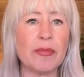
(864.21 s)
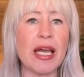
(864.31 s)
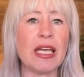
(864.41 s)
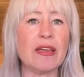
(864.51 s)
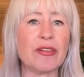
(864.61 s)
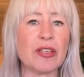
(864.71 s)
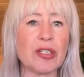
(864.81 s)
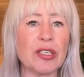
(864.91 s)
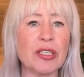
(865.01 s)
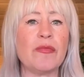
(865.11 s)

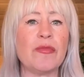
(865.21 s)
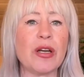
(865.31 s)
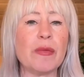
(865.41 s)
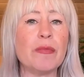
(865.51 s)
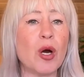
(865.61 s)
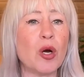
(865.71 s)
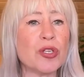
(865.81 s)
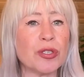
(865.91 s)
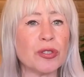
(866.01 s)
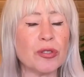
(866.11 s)
behavior, very
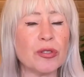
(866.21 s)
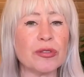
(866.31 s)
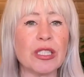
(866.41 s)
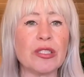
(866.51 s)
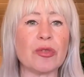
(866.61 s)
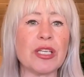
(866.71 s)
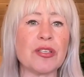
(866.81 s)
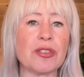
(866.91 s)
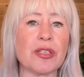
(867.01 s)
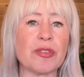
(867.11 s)
emotional. These
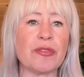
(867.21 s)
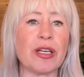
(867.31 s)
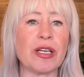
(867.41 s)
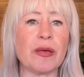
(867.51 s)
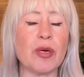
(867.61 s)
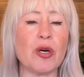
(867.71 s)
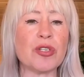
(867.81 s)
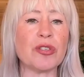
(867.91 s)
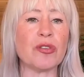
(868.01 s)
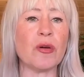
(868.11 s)
relationships are very
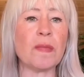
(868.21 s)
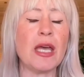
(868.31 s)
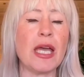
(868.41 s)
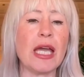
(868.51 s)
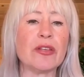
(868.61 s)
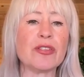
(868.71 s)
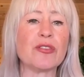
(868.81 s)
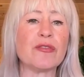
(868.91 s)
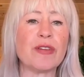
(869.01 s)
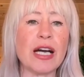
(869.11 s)
emotional. And the
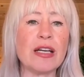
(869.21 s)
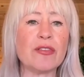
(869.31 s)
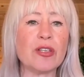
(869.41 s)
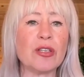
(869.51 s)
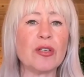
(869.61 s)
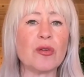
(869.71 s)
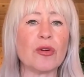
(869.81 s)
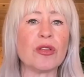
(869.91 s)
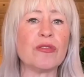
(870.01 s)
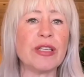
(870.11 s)
survivor
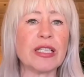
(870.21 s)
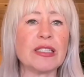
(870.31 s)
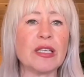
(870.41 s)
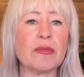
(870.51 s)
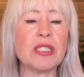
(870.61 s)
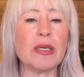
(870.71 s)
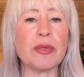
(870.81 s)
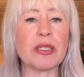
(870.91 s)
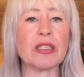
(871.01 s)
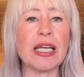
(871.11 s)
or the victim
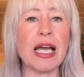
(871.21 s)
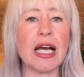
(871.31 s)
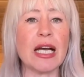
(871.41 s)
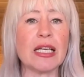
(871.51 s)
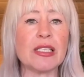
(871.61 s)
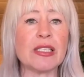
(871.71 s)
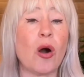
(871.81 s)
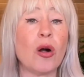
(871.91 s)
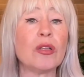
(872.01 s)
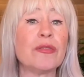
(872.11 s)
typically has
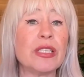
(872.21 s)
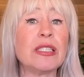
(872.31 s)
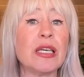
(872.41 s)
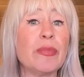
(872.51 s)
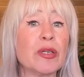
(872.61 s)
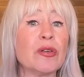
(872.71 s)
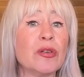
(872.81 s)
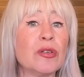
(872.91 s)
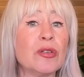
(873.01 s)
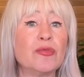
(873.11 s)
all of the
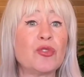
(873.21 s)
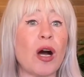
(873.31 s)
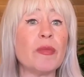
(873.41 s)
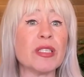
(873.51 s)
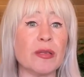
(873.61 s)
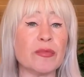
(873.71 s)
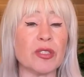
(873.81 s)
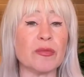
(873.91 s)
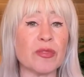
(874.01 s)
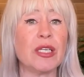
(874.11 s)
typical trauma
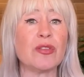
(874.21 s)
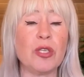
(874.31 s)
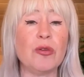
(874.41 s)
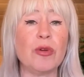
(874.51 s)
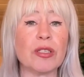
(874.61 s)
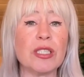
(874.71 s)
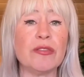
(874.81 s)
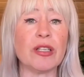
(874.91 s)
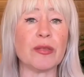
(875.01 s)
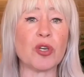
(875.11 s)
symptoms. So you really
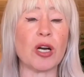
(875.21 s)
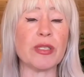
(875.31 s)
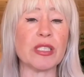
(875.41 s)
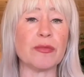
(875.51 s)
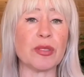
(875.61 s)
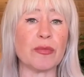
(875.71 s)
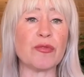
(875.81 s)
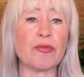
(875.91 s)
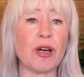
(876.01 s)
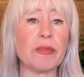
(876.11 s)
develop trauma symptoms
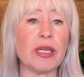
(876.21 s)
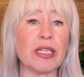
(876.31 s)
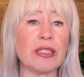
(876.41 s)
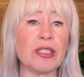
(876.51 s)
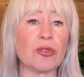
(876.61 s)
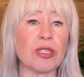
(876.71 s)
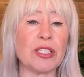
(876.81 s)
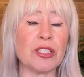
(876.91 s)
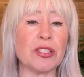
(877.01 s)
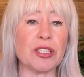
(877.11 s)
from being in these
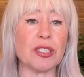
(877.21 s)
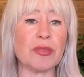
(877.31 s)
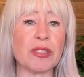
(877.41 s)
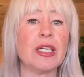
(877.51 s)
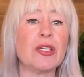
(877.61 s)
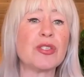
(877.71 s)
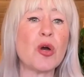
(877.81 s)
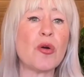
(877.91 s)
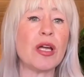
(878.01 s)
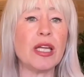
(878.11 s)
relationships.
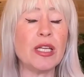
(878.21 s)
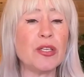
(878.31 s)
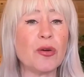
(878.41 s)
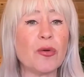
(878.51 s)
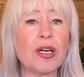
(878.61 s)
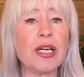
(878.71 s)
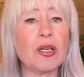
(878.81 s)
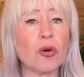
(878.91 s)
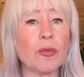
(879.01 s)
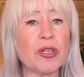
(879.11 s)
So
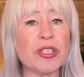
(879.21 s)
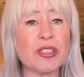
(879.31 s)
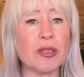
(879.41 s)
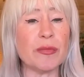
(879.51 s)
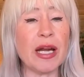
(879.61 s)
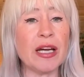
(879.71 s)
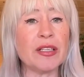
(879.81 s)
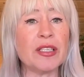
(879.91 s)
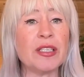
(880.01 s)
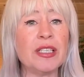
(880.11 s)
enduring or persistent
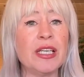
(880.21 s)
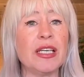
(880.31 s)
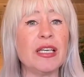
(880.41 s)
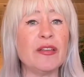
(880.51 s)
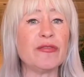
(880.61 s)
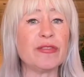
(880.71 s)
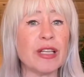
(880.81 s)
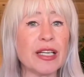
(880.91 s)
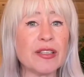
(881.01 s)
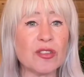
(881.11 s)
pattern
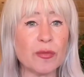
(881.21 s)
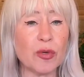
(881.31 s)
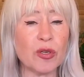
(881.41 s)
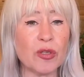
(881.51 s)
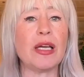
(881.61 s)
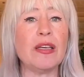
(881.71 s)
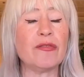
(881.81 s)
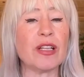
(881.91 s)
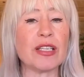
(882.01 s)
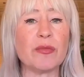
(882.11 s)

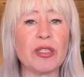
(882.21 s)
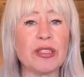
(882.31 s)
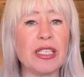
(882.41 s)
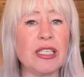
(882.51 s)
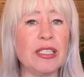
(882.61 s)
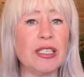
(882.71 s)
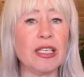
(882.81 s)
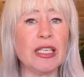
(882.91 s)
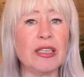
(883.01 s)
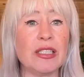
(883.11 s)
inflexibility
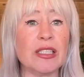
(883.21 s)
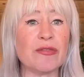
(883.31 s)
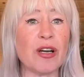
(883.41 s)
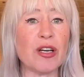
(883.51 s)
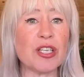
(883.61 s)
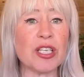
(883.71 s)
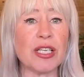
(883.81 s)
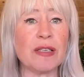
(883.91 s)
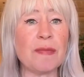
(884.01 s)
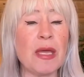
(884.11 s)
in the
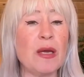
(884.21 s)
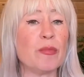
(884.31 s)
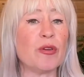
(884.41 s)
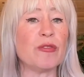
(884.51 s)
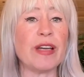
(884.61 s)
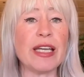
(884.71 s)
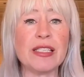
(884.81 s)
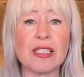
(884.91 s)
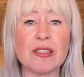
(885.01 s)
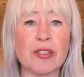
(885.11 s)
dysfunction,
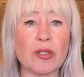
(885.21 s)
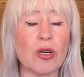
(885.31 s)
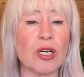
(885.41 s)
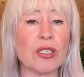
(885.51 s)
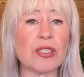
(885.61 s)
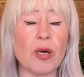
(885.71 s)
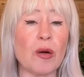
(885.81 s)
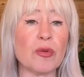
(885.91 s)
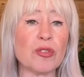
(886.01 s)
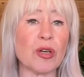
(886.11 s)
pervasive across
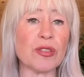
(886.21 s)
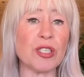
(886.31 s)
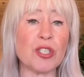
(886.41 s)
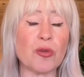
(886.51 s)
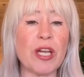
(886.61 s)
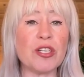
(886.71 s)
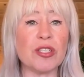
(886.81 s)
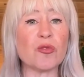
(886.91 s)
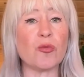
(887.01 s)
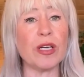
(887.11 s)
almost all
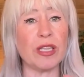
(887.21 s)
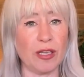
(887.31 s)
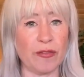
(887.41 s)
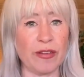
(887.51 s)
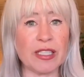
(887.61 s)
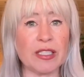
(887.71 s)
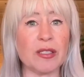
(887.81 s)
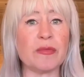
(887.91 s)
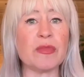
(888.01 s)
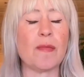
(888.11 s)
situations with their
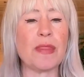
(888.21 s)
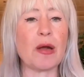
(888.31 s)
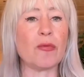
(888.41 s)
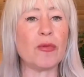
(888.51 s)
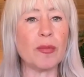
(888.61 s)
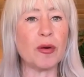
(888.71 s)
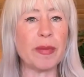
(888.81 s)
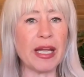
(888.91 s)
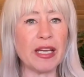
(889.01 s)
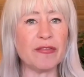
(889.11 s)
victims, that rubber
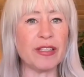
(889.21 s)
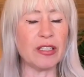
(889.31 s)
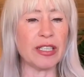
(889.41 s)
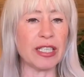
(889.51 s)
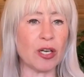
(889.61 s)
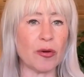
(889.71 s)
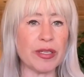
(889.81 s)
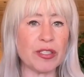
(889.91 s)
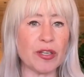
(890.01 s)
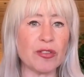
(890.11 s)
band feeling, it
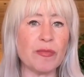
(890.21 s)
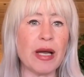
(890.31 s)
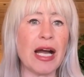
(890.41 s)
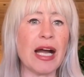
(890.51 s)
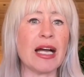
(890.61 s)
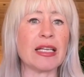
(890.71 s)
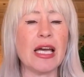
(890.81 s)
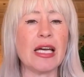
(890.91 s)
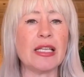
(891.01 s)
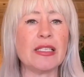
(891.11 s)
always goes back,
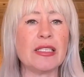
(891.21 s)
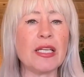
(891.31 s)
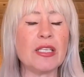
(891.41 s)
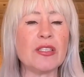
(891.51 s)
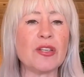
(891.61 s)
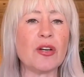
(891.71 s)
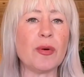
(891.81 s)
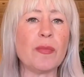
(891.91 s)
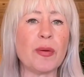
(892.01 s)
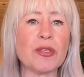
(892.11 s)
and
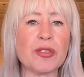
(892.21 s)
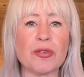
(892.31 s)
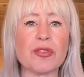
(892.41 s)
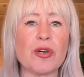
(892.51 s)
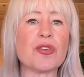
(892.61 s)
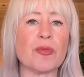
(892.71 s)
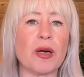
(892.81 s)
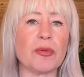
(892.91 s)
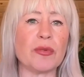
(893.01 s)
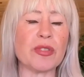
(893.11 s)
considerable personal and social
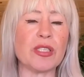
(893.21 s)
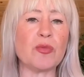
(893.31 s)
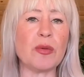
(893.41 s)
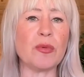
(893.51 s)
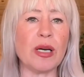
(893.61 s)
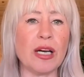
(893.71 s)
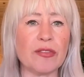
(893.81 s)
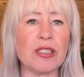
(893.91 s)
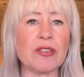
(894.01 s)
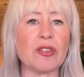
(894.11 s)
problems. These people
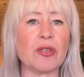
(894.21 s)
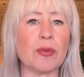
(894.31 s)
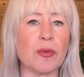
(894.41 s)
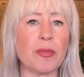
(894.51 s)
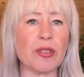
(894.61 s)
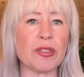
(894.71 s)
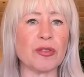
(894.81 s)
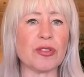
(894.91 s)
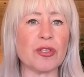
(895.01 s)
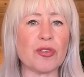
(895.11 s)
have considerable personal
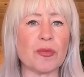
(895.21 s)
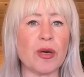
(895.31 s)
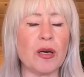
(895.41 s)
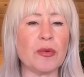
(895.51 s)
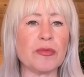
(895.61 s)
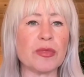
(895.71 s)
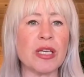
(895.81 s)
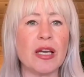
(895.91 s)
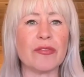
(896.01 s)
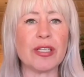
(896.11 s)
and social problems,
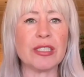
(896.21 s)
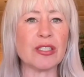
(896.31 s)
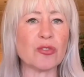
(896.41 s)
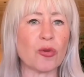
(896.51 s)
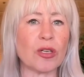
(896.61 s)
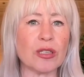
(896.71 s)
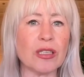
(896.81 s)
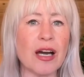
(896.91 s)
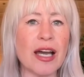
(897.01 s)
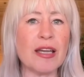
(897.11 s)
very disordered
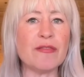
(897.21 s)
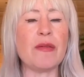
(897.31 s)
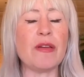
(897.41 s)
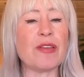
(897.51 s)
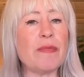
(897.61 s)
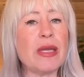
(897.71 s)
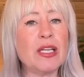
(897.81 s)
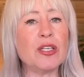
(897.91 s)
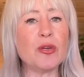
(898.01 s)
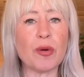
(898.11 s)
life. If they meet
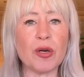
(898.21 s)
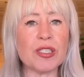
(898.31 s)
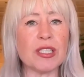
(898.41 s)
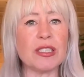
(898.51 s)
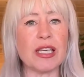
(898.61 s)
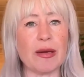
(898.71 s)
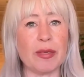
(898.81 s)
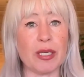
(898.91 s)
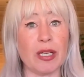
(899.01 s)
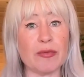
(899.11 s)
a new person that
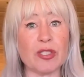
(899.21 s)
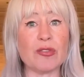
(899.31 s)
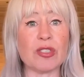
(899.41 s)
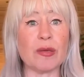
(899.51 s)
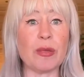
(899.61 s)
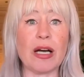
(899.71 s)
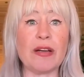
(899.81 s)
becomes new supply